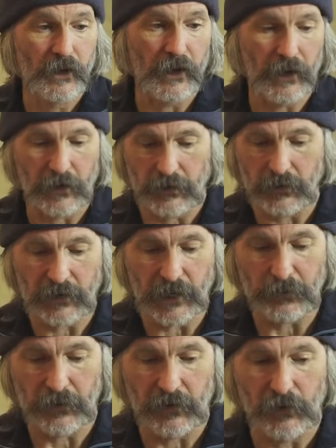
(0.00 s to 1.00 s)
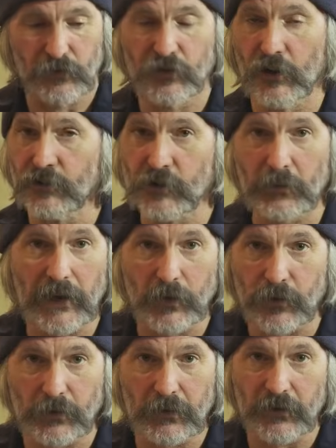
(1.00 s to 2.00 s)
and keep a little charging bank
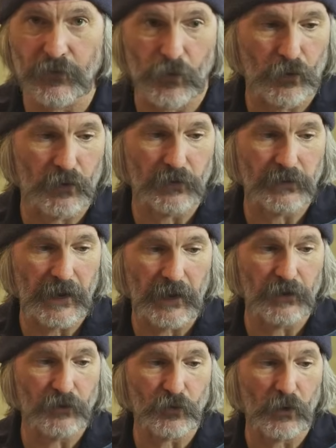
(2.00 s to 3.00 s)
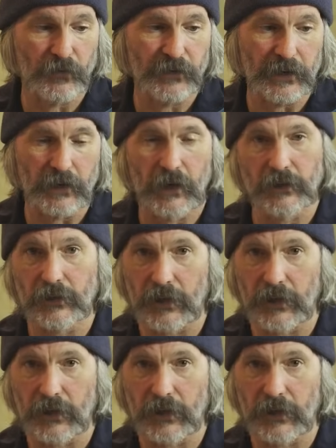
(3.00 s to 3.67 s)
with me for a 10 or 12 day hunt,